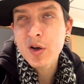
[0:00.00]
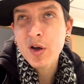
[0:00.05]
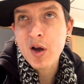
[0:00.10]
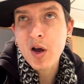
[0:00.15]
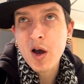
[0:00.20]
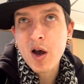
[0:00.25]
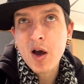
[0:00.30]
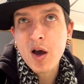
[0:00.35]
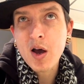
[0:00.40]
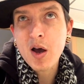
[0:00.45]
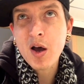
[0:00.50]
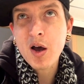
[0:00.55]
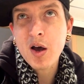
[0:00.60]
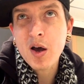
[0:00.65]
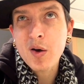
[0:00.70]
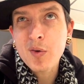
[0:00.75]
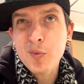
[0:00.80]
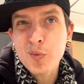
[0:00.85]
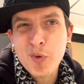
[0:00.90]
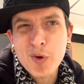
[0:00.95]

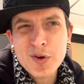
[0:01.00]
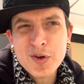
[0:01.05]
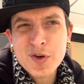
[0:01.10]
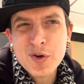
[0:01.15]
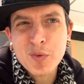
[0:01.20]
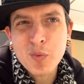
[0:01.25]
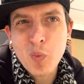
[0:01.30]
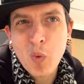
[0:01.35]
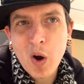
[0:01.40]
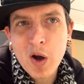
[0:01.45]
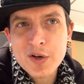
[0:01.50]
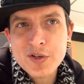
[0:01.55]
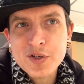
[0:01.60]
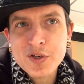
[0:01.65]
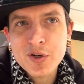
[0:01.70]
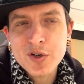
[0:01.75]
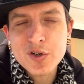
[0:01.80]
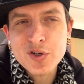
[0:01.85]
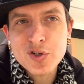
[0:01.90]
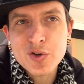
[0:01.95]
uh, run your
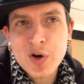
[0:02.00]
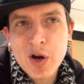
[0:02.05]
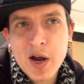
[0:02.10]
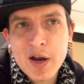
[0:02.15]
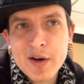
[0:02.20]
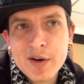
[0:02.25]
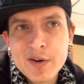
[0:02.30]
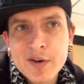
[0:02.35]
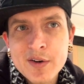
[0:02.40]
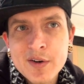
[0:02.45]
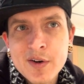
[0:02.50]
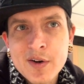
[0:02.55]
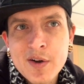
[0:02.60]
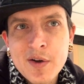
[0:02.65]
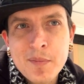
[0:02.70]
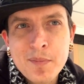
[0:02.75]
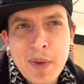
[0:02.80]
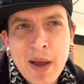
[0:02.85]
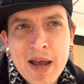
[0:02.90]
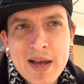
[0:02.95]
washer or dryer
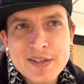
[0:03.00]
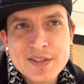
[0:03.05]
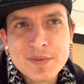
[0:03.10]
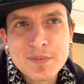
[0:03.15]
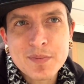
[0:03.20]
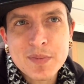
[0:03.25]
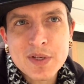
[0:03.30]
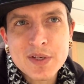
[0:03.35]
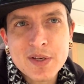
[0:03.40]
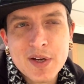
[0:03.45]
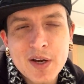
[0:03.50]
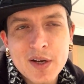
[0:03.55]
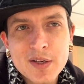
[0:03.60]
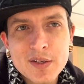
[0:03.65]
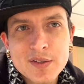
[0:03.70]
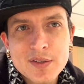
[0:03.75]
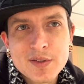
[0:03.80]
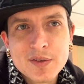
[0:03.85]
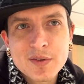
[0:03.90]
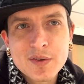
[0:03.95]
past
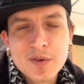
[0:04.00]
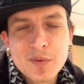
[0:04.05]
midnight.